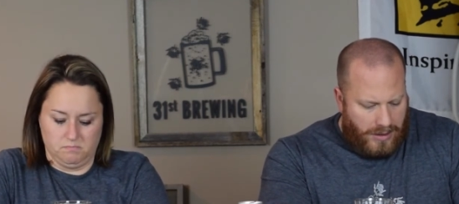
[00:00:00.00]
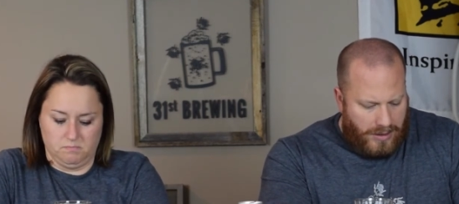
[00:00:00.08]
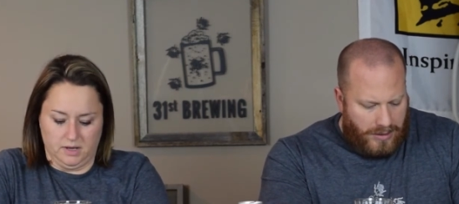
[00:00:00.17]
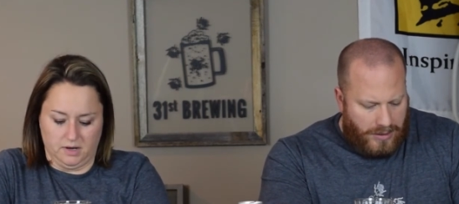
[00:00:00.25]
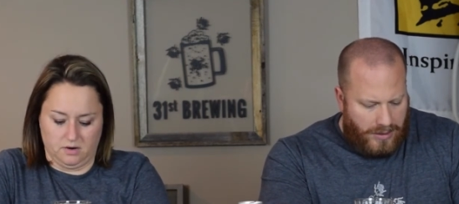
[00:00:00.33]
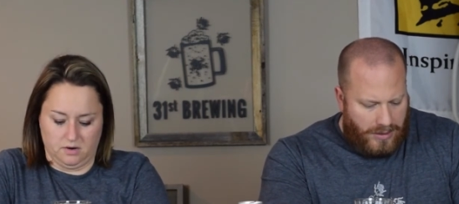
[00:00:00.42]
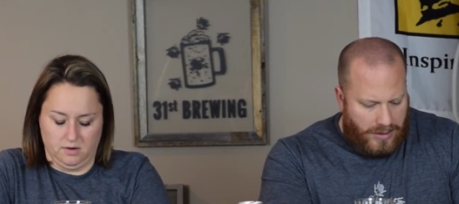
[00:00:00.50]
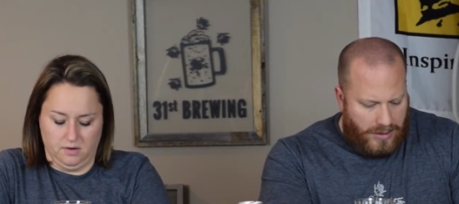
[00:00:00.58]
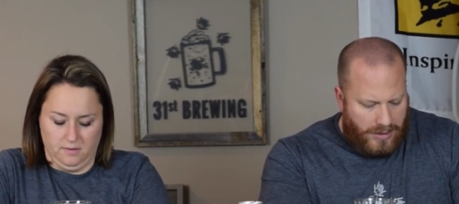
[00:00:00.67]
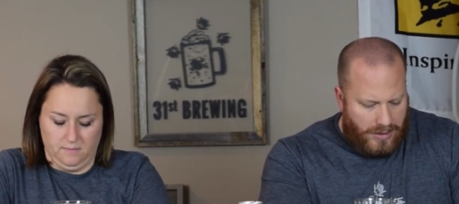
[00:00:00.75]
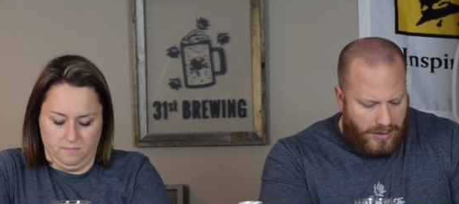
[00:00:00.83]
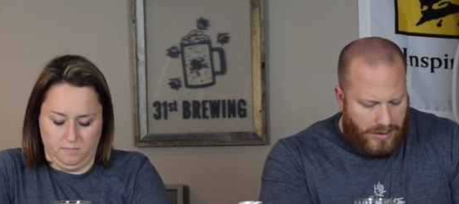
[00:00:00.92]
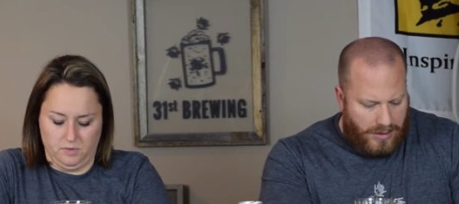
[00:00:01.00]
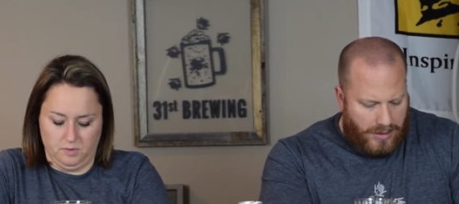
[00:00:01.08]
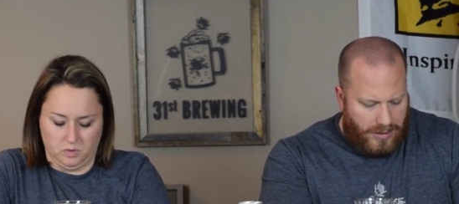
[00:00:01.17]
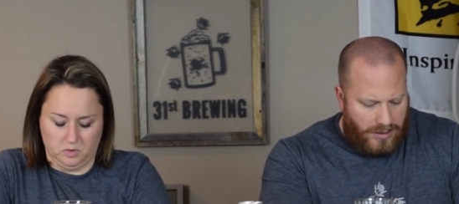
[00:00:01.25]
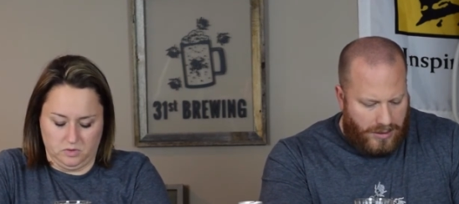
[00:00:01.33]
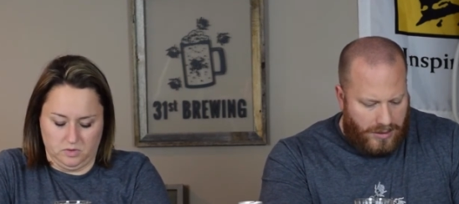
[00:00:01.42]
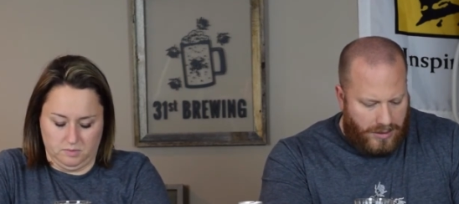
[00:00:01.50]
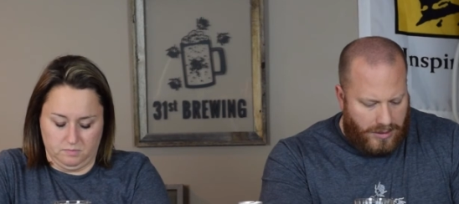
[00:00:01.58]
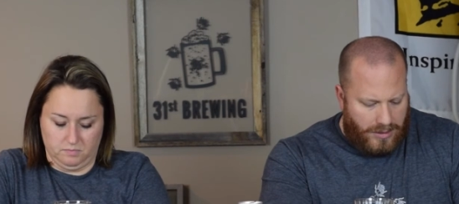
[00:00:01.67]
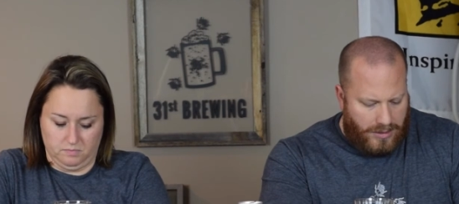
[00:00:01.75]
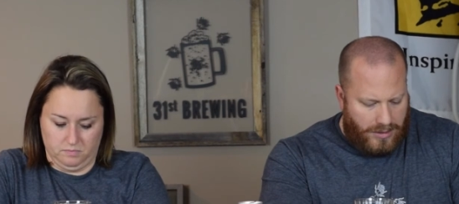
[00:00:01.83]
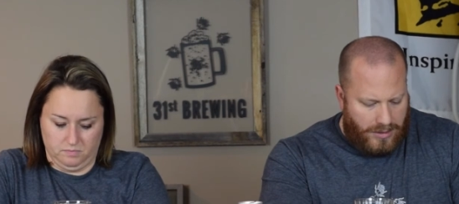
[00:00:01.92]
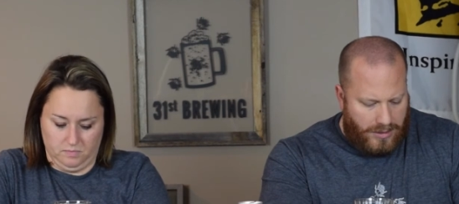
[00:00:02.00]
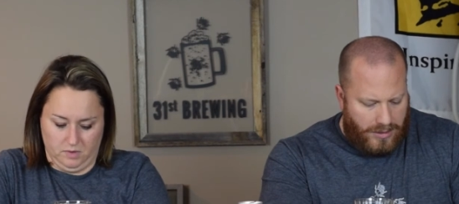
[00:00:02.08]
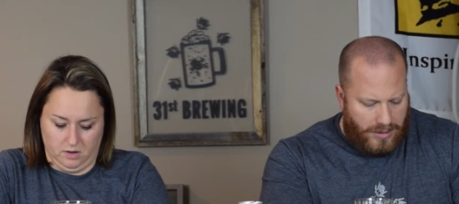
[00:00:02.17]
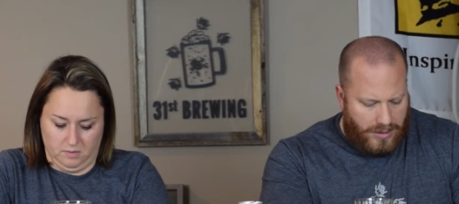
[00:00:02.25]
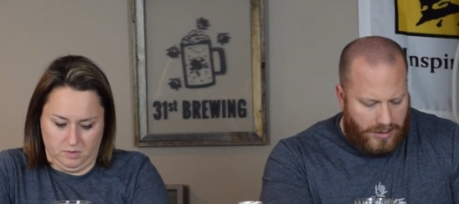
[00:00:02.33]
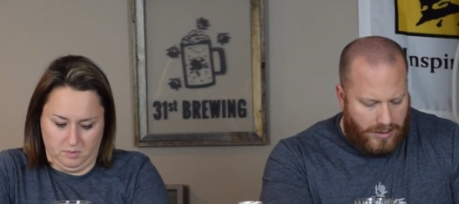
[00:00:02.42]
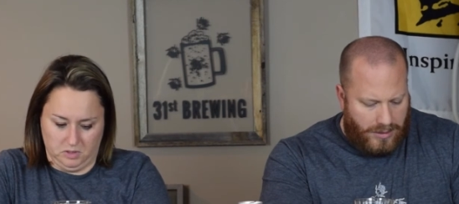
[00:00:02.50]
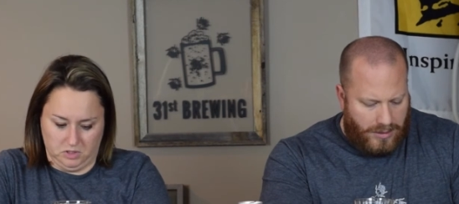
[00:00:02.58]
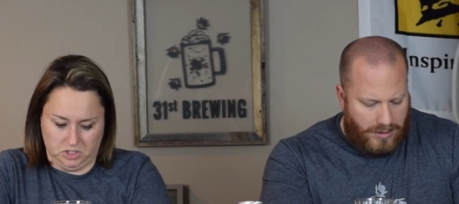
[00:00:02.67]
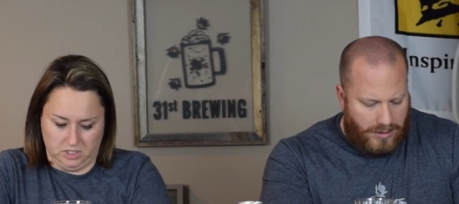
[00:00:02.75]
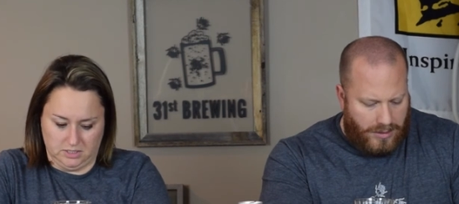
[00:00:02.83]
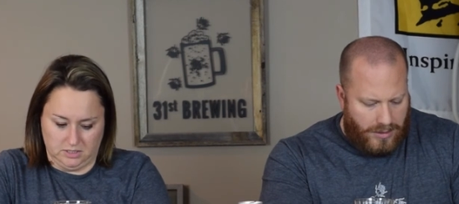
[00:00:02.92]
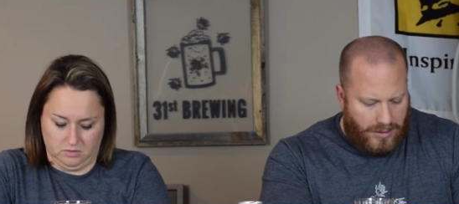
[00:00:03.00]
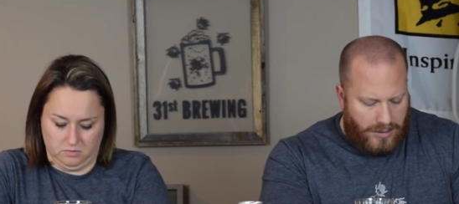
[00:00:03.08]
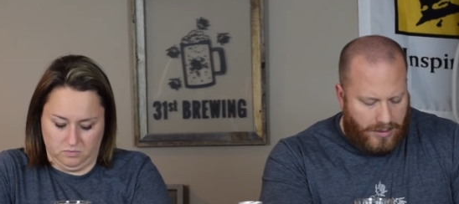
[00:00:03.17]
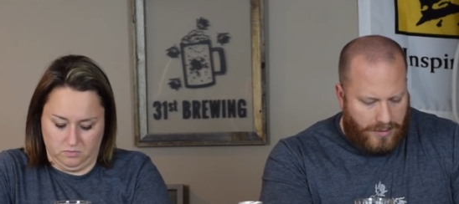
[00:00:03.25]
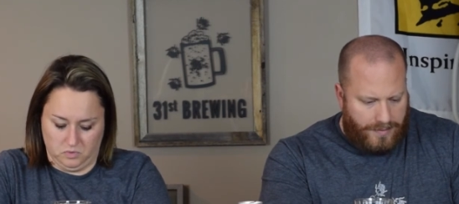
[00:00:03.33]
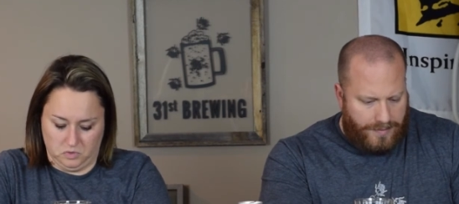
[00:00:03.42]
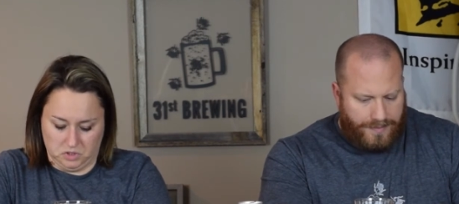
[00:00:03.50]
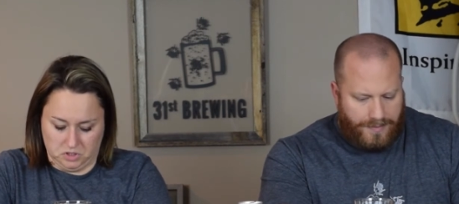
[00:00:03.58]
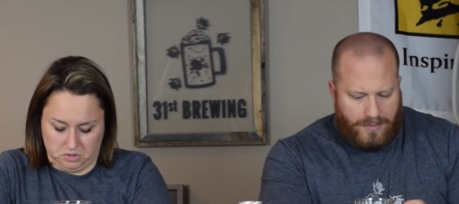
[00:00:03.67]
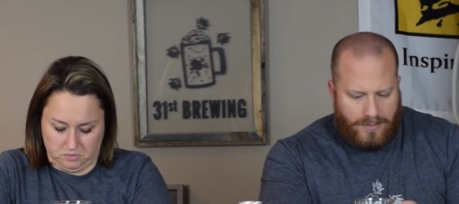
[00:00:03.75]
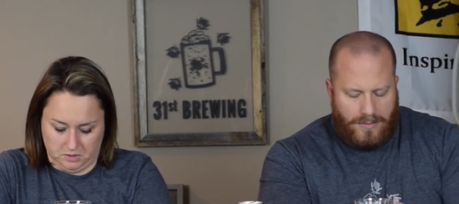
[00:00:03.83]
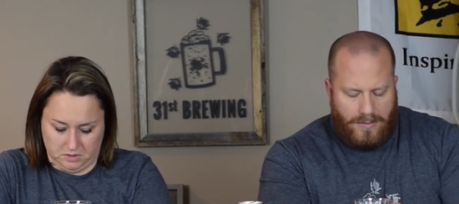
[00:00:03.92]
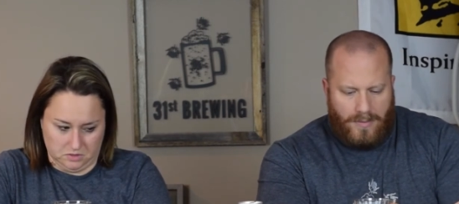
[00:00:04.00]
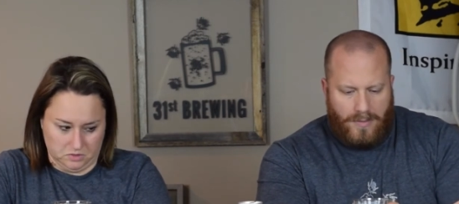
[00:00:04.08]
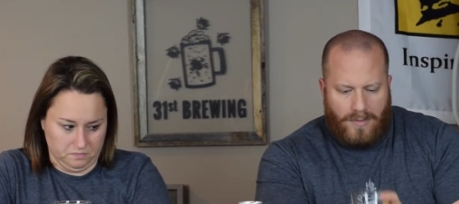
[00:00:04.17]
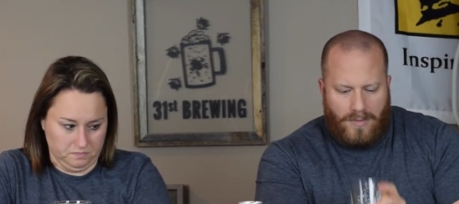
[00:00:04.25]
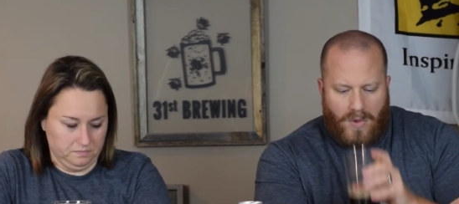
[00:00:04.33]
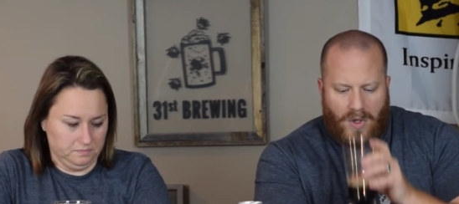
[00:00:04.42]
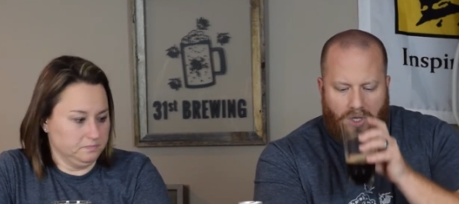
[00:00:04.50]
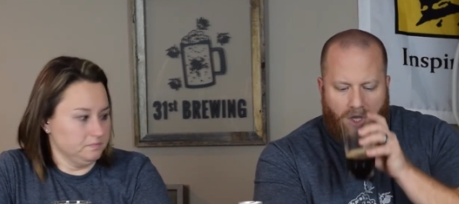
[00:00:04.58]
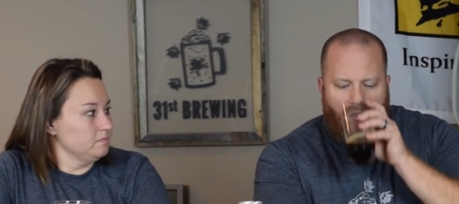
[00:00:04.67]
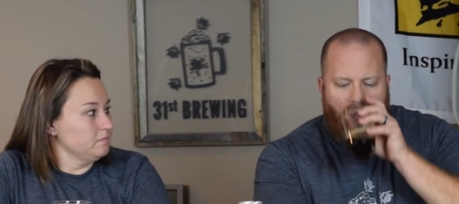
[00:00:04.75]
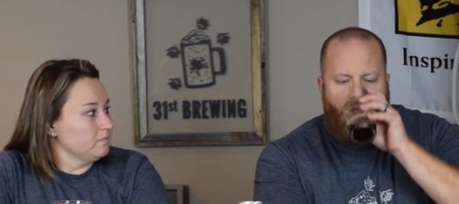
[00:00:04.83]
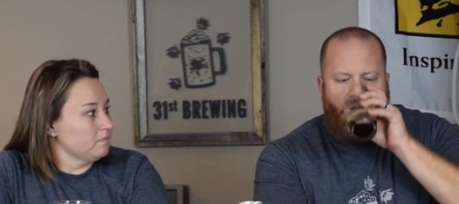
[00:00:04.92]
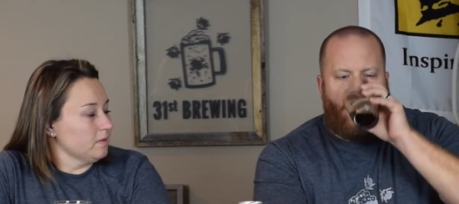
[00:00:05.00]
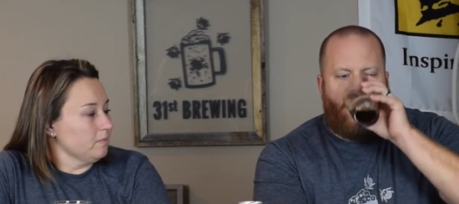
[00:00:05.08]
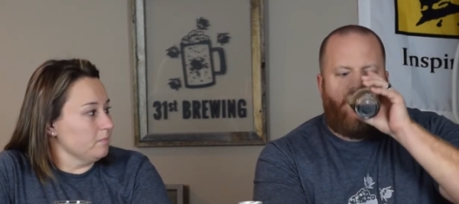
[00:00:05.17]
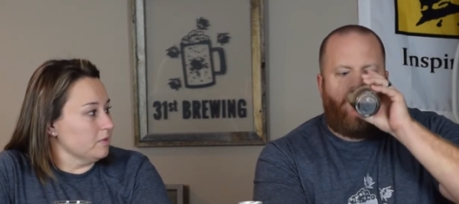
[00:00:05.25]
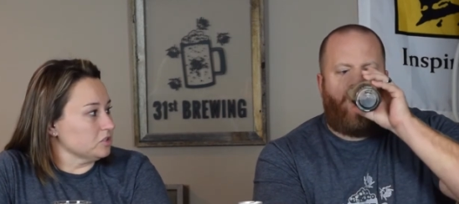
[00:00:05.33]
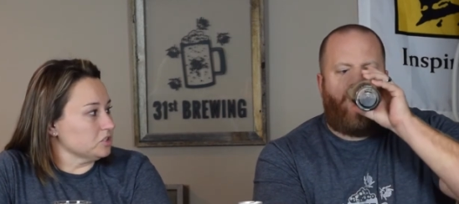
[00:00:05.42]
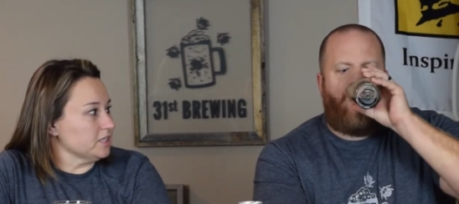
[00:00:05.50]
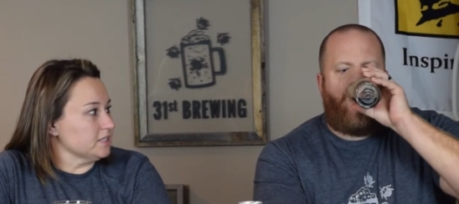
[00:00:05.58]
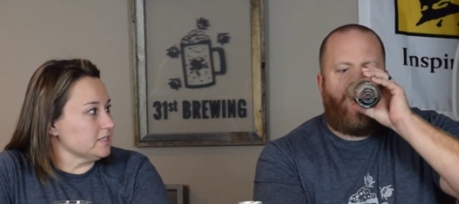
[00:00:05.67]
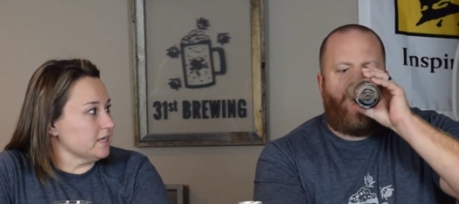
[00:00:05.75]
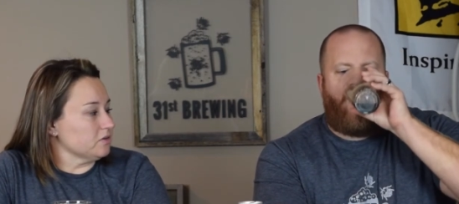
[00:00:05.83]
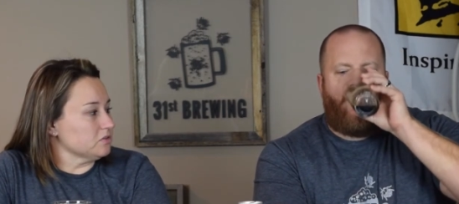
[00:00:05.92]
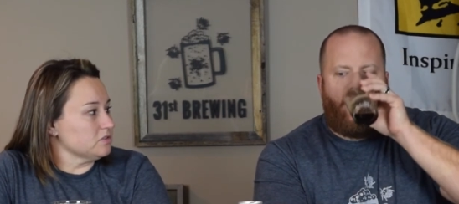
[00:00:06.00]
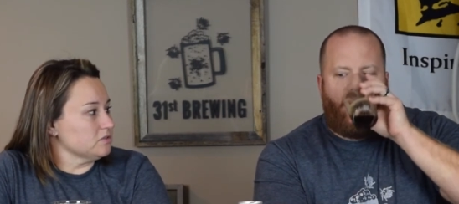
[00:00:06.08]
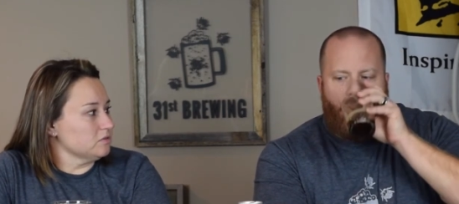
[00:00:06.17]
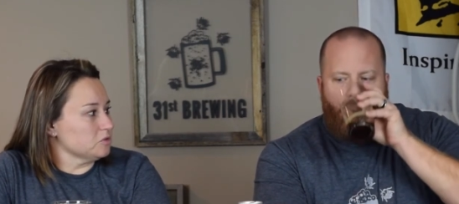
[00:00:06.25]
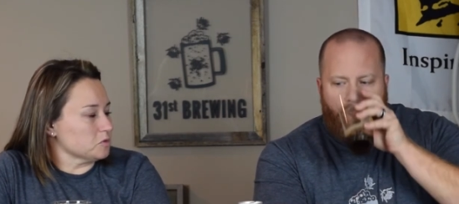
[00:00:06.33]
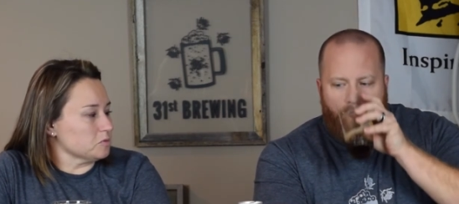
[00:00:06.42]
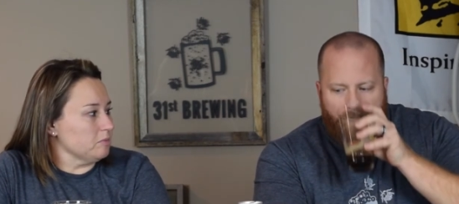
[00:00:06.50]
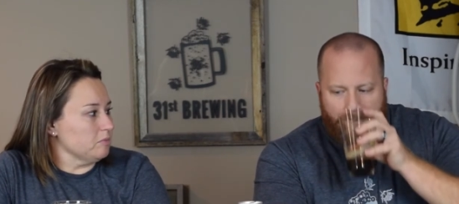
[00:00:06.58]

Speaker 1: better than than um, the milkshakes, the Rochester Mills milkshake stouts. It's supposed to be